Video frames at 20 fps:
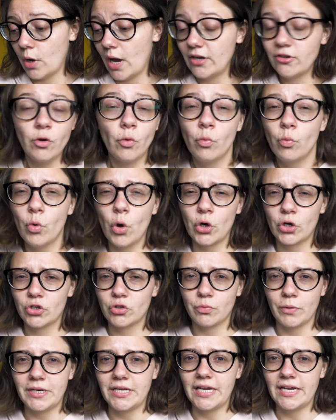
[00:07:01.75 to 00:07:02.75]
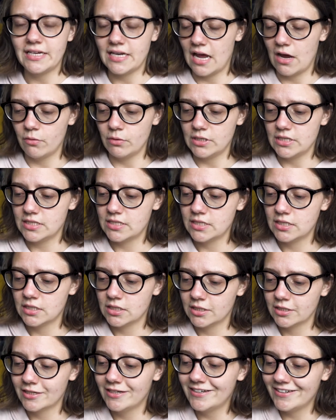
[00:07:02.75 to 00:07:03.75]
I don't work 28 hours,
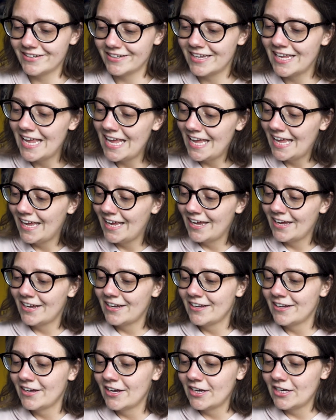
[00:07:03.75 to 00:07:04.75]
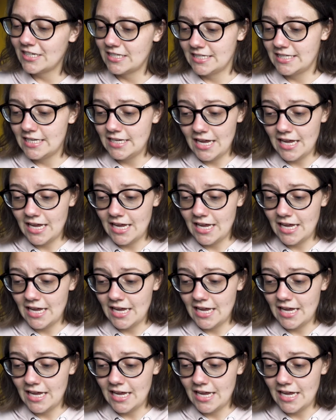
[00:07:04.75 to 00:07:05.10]
because